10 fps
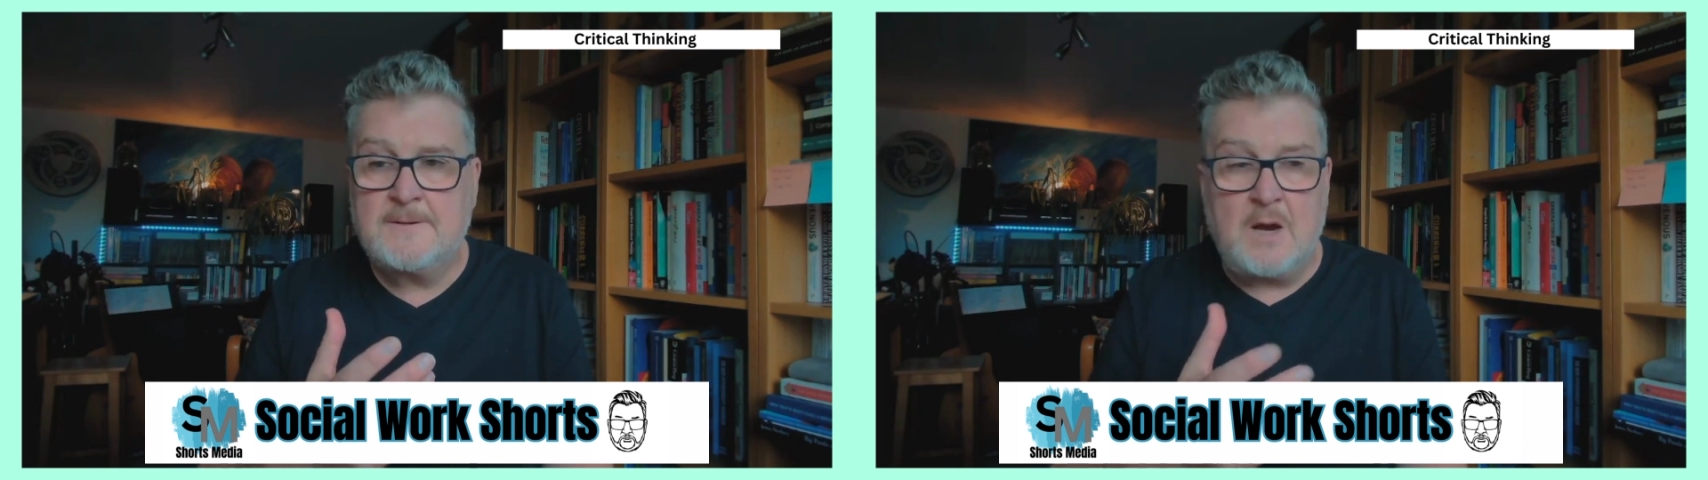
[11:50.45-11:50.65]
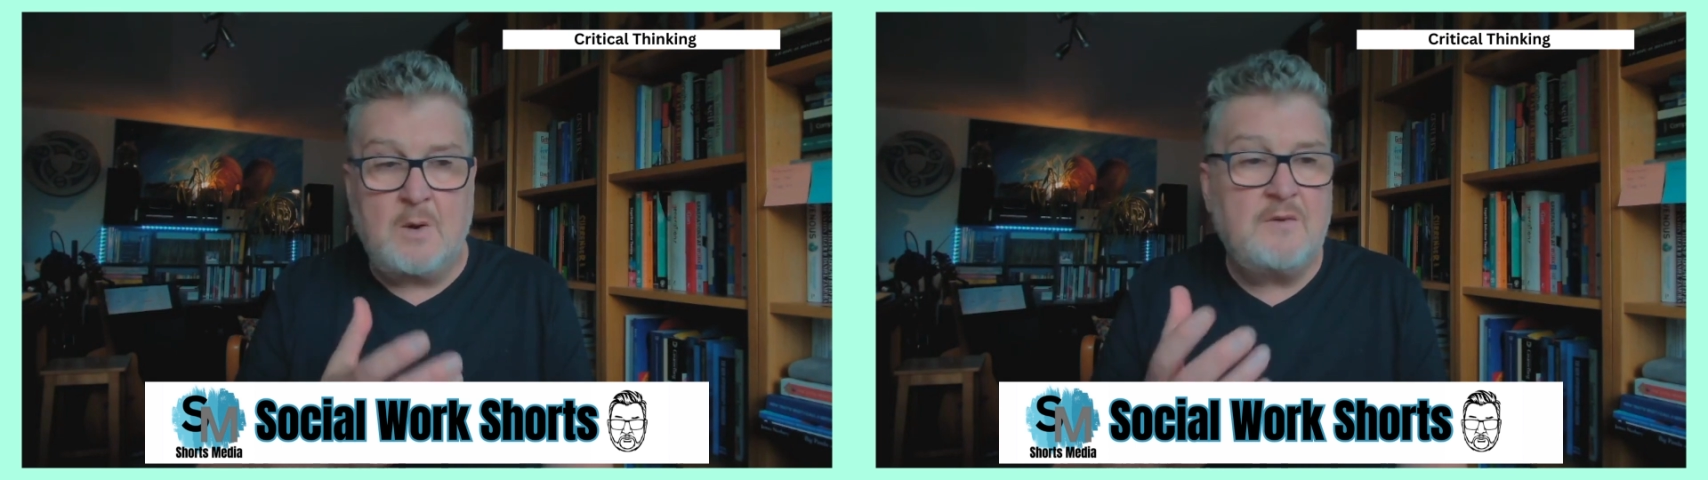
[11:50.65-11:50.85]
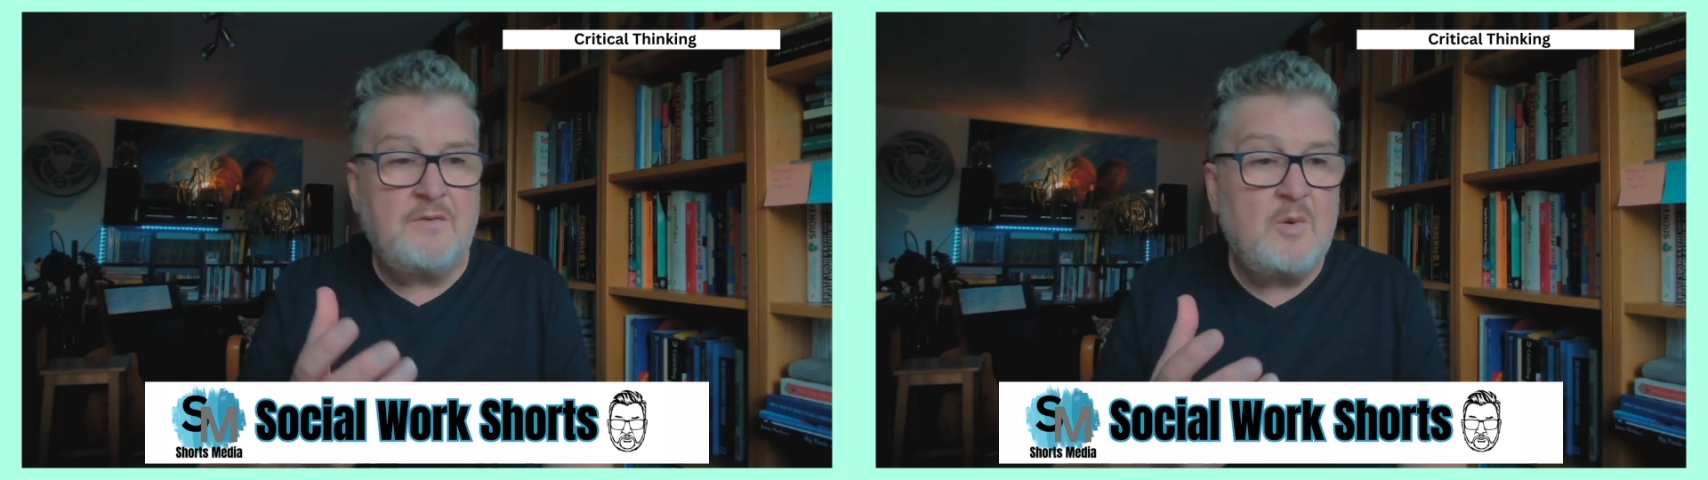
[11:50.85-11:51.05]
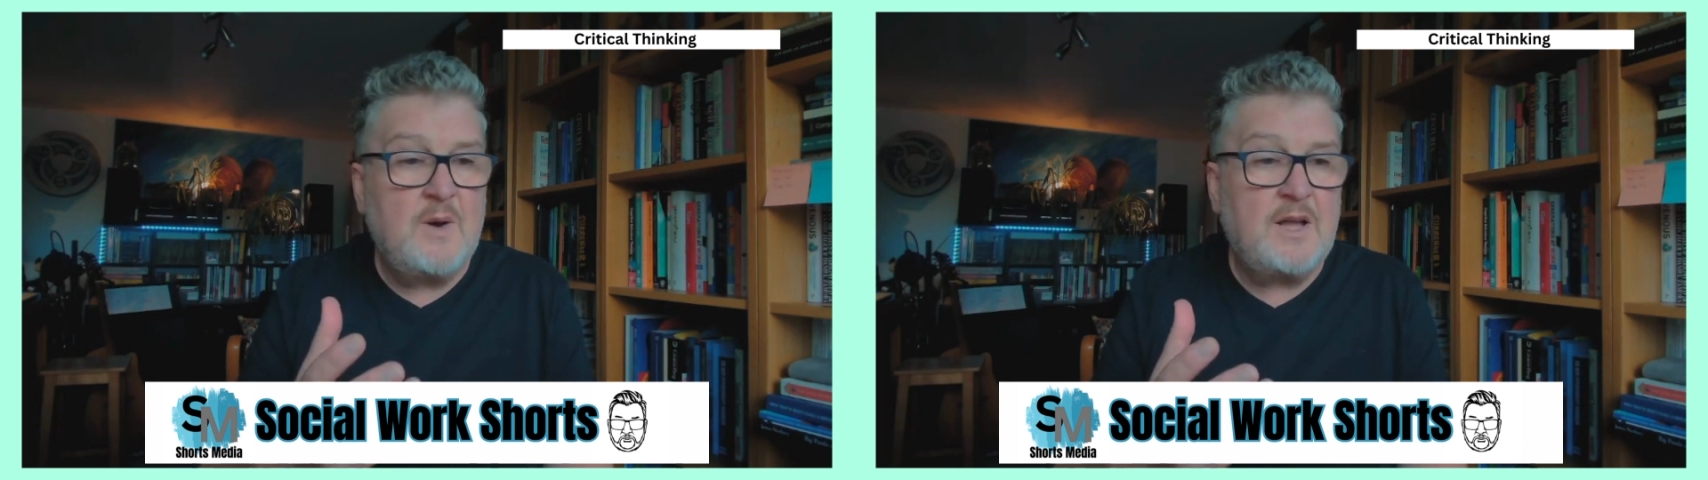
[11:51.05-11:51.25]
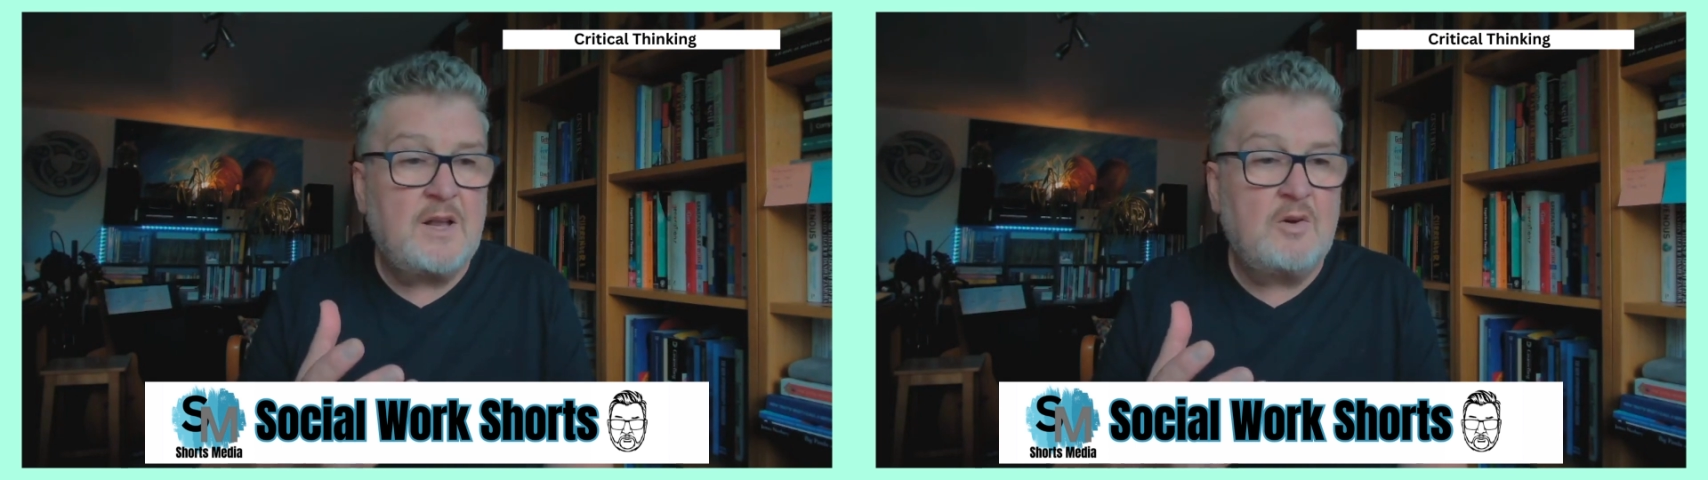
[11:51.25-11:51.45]
however
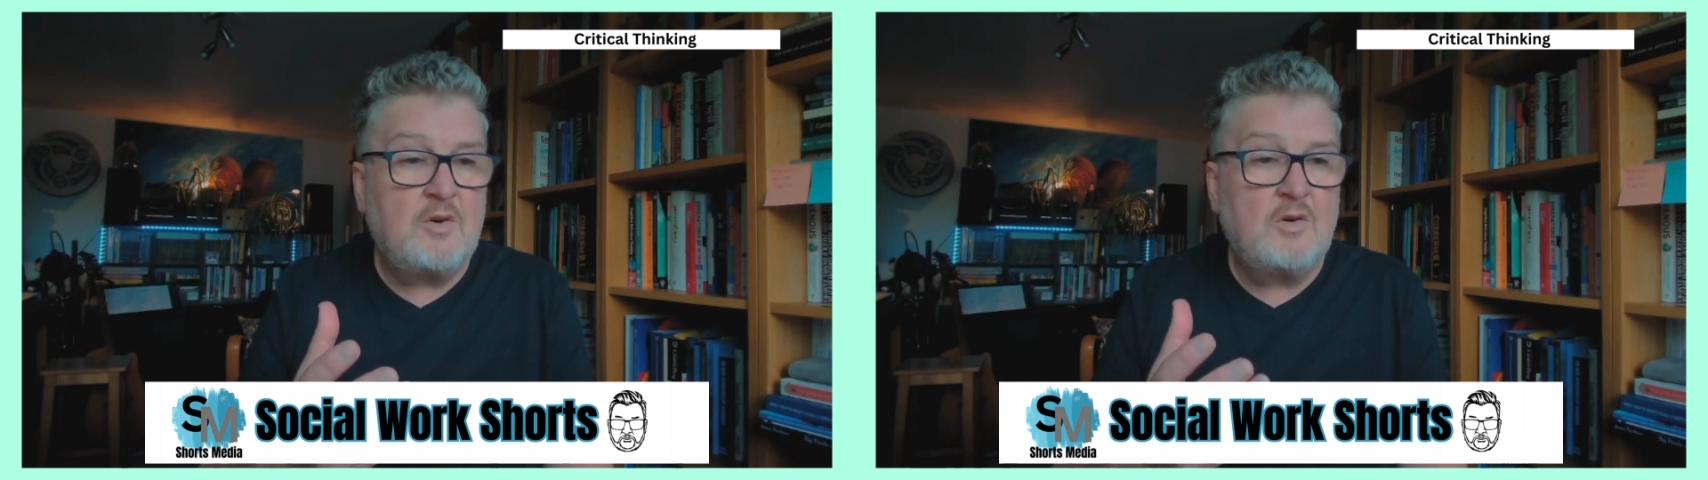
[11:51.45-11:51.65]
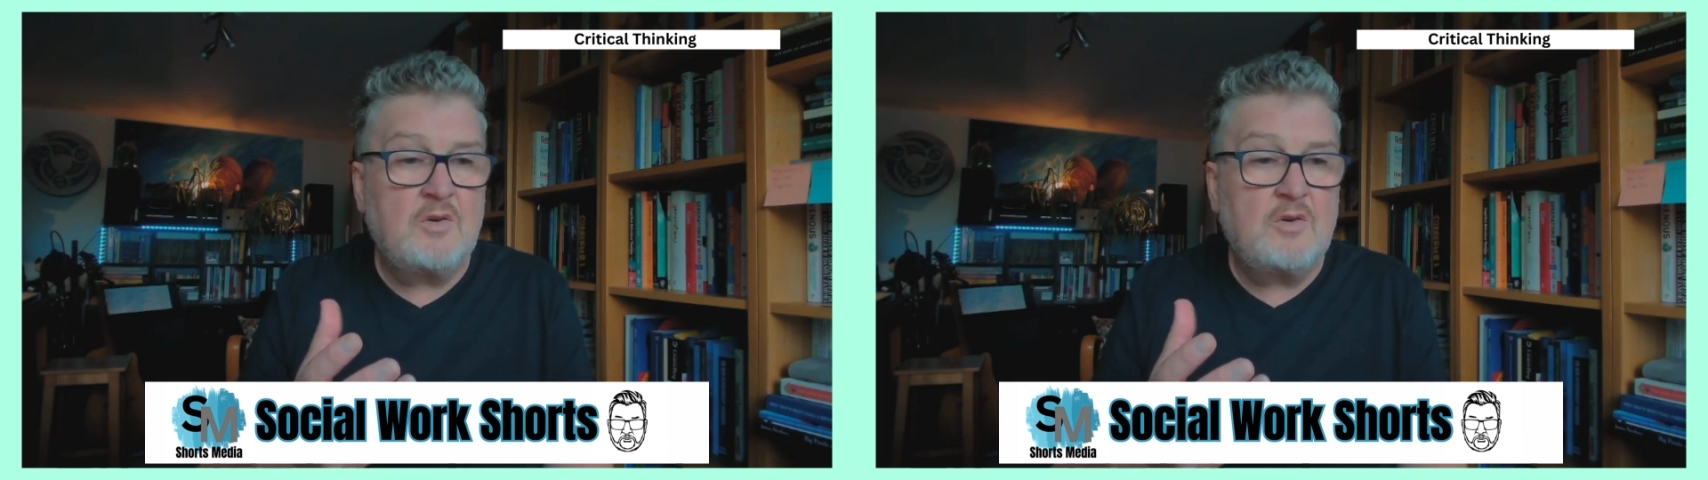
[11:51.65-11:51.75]
well or